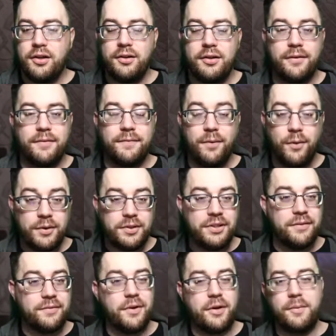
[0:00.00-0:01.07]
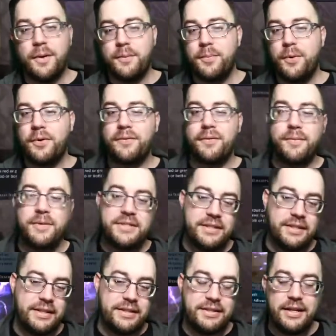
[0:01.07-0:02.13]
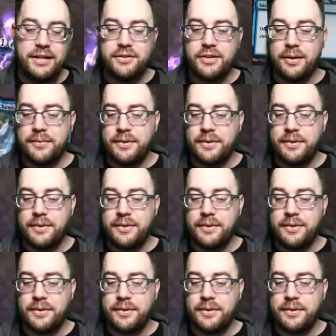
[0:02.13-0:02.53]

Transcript: Unfortunate for my opponent for missing these land drops,